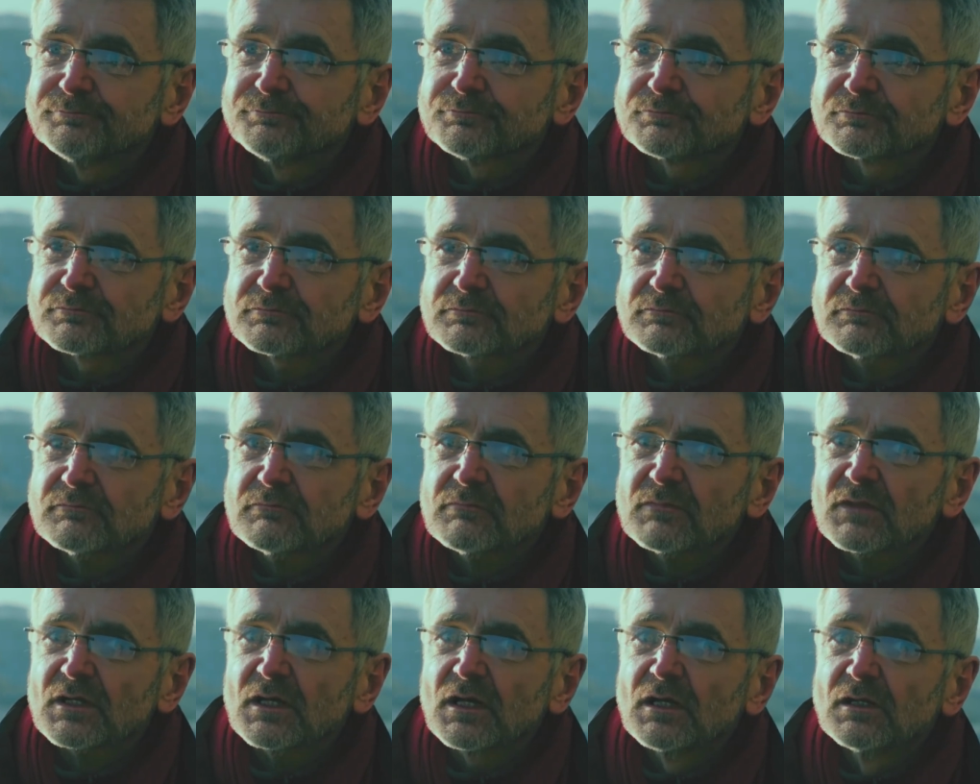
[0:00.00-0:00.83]

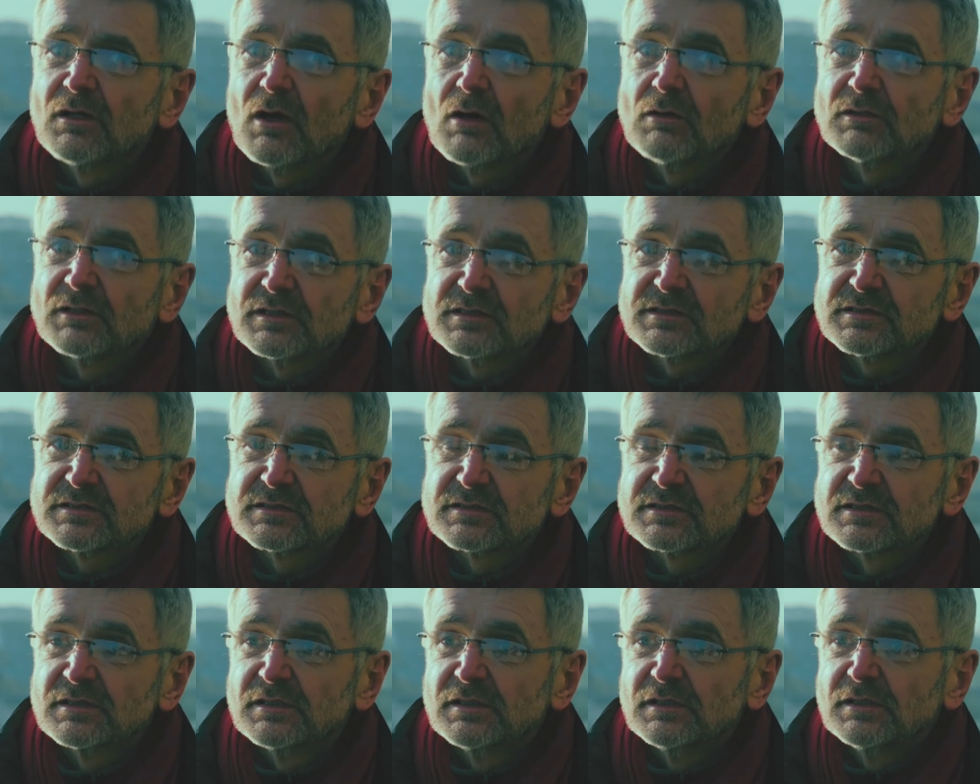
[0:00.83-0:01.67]
and
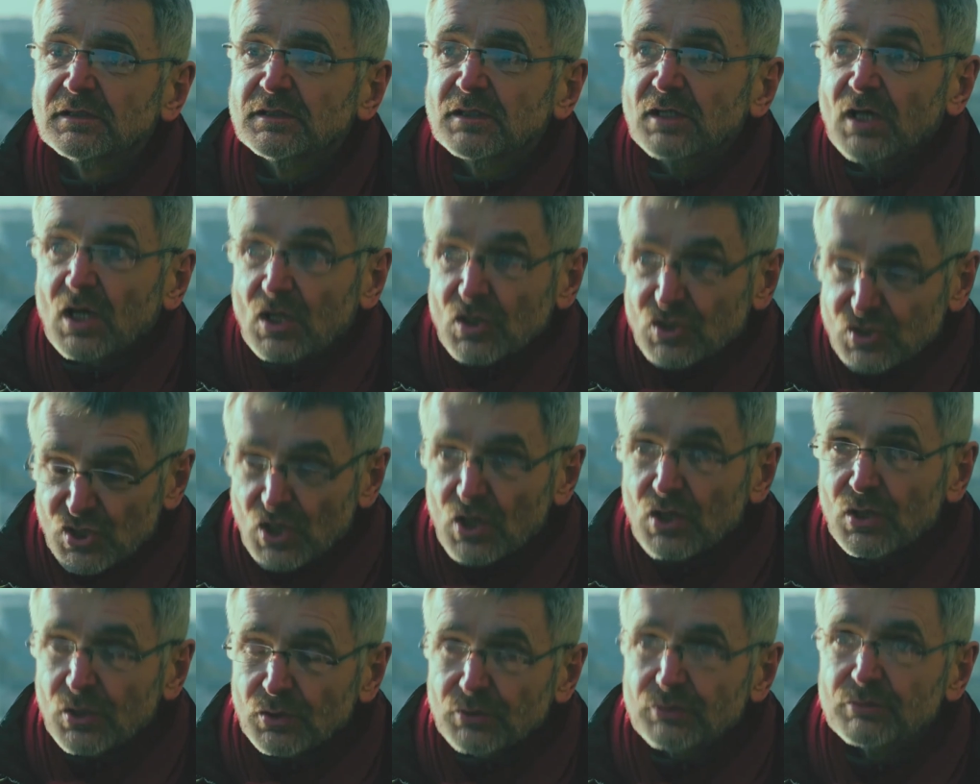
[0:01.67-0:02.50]
honest
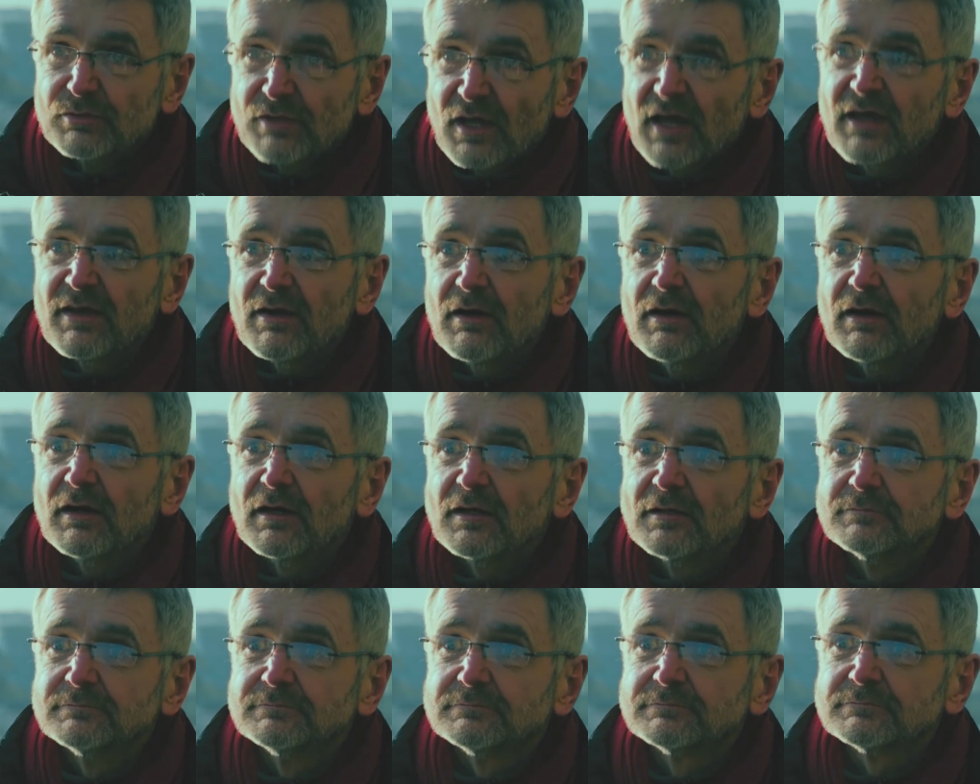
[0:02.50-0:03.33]
to who they
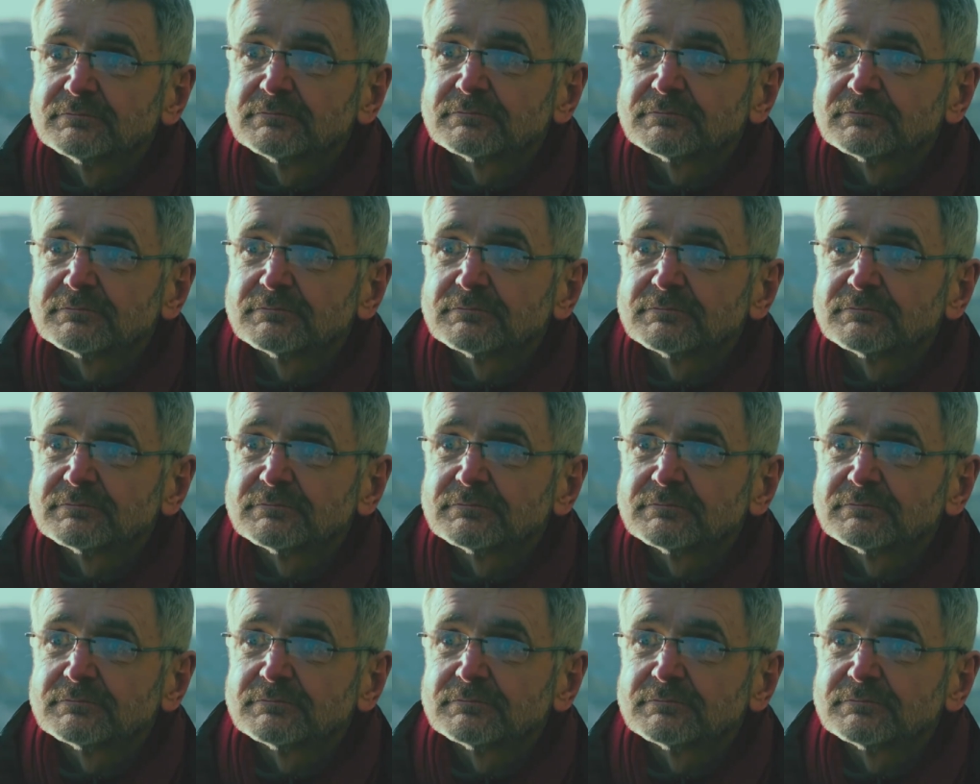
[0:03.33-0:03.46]
are.